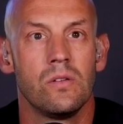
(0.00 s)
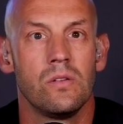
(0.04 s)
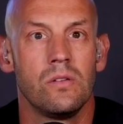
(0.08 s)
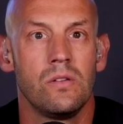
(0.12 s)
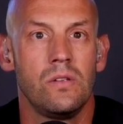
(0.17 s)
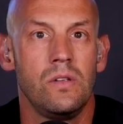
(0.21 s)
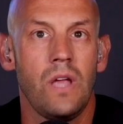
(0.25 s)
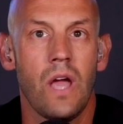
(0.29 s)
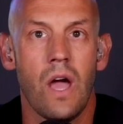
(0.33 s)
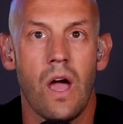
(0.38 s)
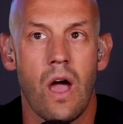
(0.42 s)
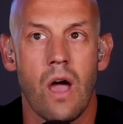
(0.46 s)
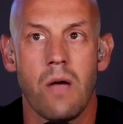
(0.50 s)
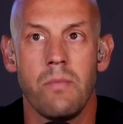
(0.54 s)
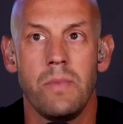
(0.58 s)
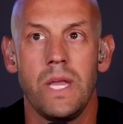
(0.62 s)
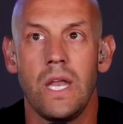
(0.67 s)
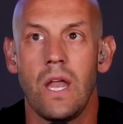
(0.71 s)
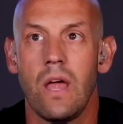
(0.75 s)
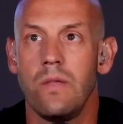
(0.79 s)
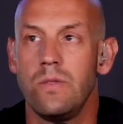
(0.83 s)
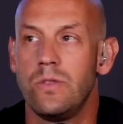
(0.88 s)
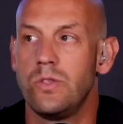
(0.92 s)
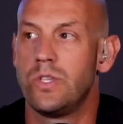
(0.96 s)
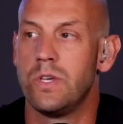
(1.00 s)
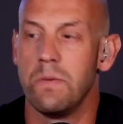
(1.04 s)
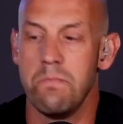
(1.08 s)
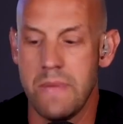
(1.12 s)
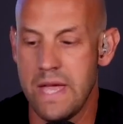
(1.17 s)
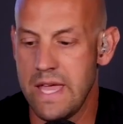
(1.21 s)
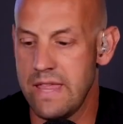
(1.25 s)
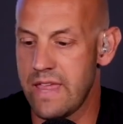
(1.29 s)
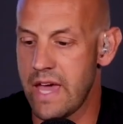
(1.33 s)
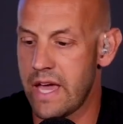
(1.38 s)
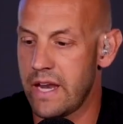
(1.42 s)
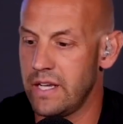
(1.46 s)
Yeah. I mean, to
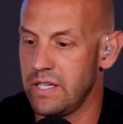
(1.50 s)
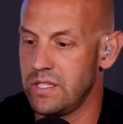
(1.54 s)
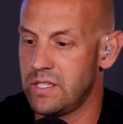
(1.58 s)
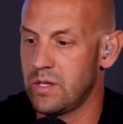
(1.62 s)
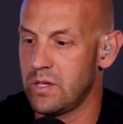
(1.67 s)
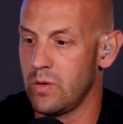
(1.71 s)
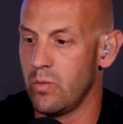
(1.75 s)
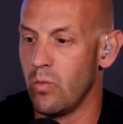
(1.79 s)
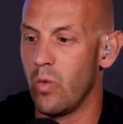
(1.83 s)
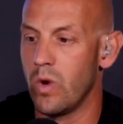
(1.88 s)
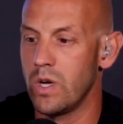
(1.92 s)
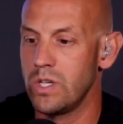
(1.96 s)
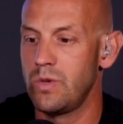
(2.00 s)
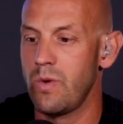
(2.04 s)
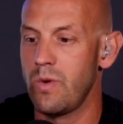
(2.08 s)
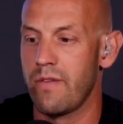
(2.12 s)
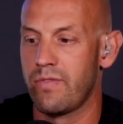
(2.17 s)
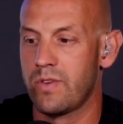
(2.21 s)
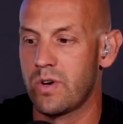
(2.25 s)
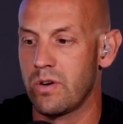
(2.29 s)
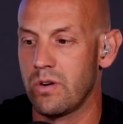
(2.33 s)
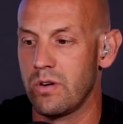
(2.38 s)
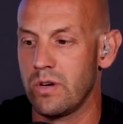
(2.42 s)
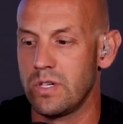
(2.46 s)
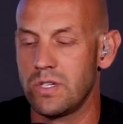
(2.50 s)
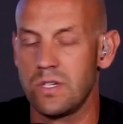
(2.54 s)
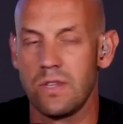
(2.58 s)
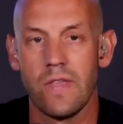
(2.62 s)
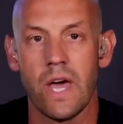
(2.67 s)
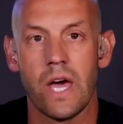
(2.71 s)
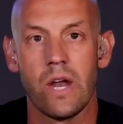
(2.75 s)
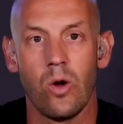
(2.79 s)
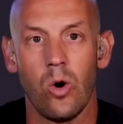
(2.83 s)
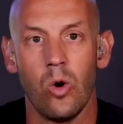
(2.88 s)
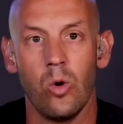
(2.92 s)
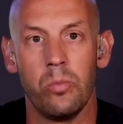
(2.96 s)
me, that is, once you have courage and
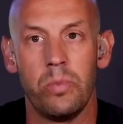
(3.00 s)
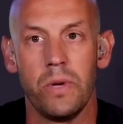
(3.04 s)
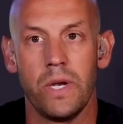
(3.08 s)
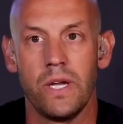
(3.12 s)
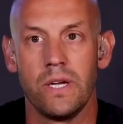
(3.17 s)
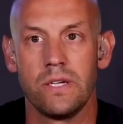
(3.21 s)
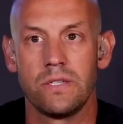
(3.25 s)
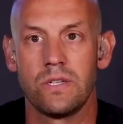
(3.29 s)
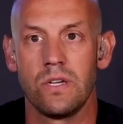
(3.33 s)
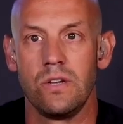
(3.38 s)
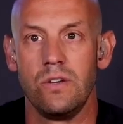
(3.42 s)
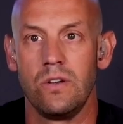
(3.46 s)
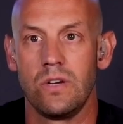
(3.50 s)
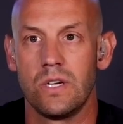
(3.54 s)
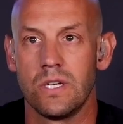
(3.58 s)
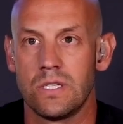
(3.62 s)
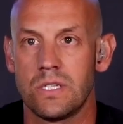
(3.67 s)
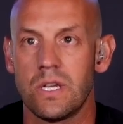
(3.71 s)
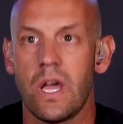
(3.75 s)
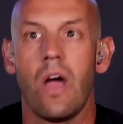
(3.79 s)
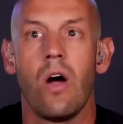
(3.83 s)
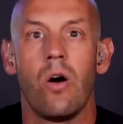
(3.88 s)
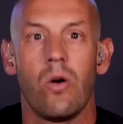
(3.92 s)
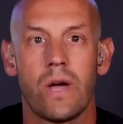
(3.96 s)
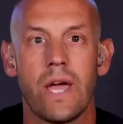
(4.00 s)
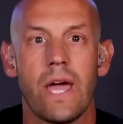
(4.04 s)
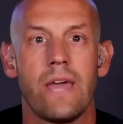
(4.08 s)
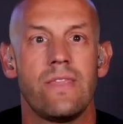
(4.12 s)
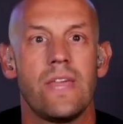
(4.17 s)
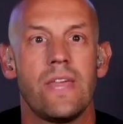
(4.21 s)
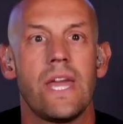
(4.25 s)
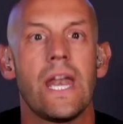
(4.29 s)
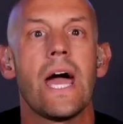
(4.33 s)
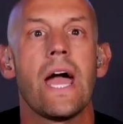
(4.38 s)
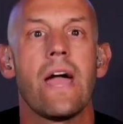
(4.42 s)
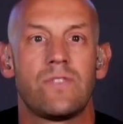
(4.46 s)
that openness and you can say, okay,
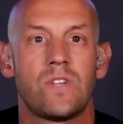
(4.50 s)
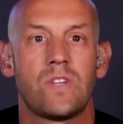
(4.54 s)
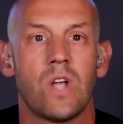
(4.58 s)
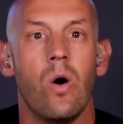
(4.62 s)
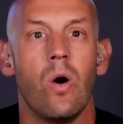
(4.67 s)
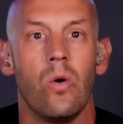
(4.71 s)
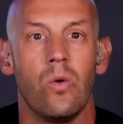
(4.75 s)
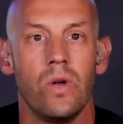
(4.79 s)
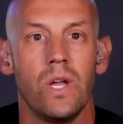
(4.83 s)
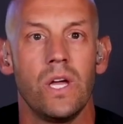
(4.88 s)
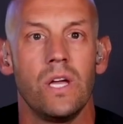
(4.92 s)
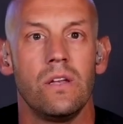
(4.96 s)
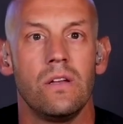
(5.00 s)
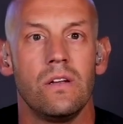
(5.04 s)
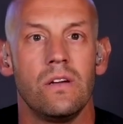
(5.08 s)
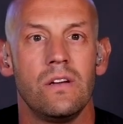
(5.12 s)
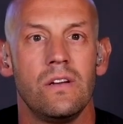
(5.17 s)
then I have to own it.